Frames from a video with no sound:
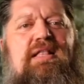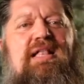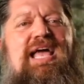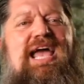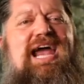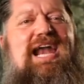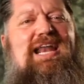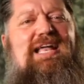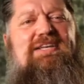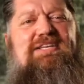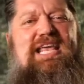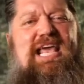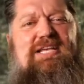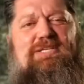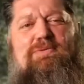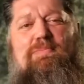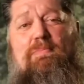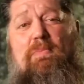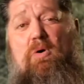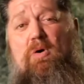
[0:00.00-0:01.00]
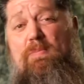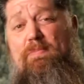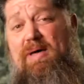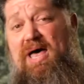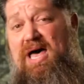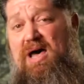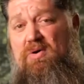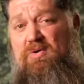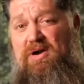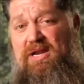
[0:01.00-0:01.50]
And it takes more
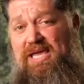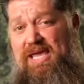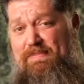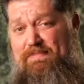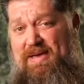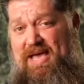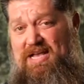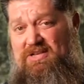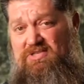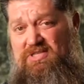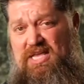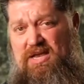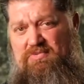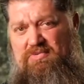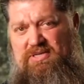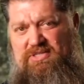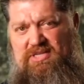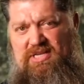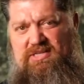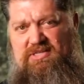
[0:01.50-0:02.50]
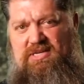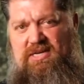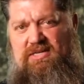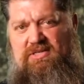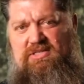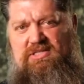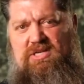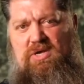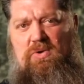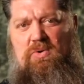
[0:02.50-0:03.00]
power to get past that
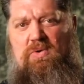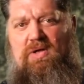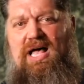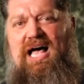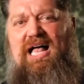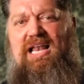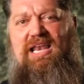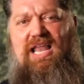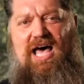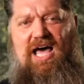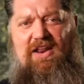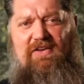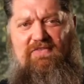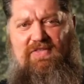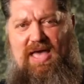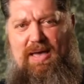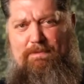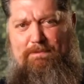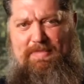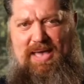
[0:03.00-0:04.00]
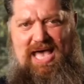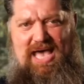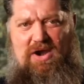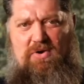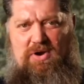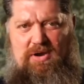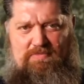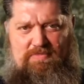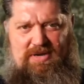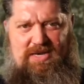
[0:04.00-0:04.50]
resistance. So a lot of that
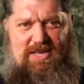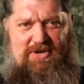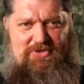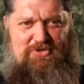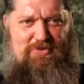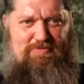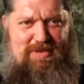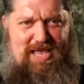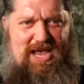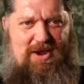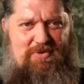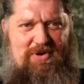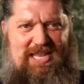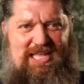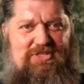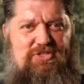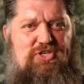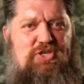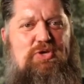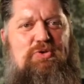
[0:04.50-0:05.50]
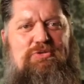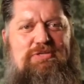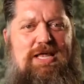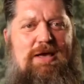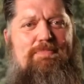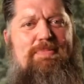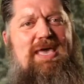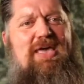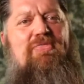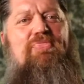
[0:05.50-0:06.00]
battery potential power gets used
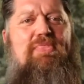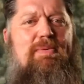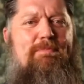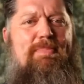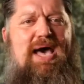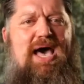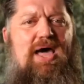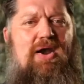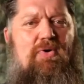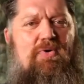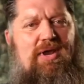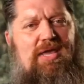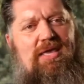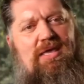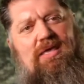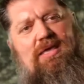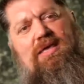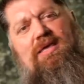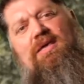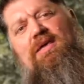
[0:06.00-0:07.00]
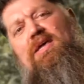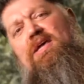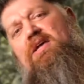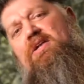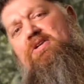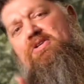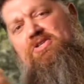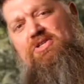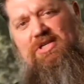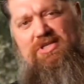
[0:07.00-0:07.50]
up in the battery
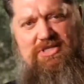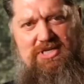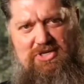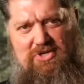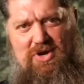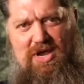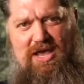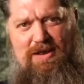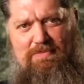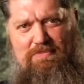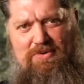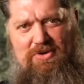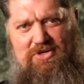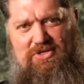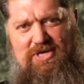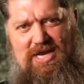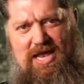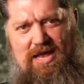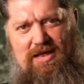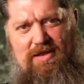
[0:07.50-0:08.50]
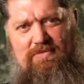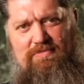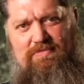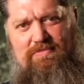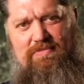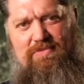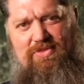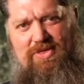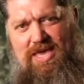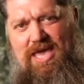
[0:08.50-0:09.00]
just to try and push out
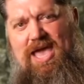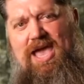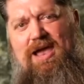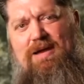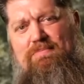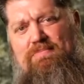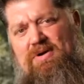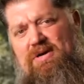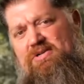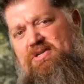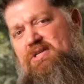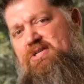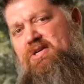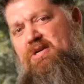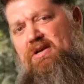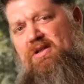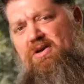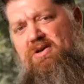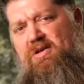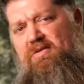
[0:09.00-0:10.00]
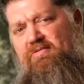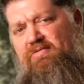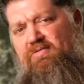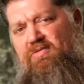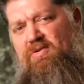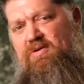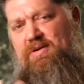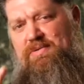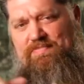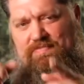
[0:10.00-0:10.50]
the amperage that you're looking
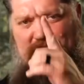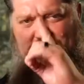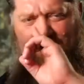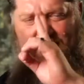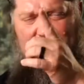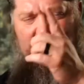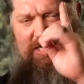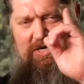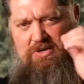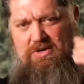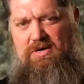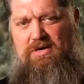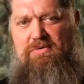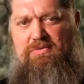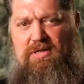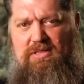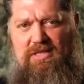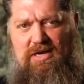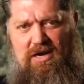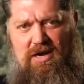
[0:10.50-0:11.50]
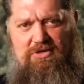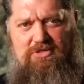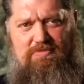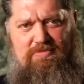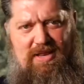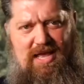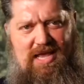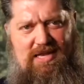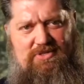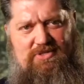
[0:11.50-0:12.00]
for in order to run the large
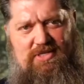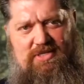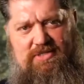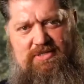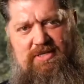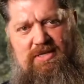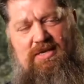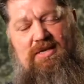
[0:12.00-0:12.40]
appliances.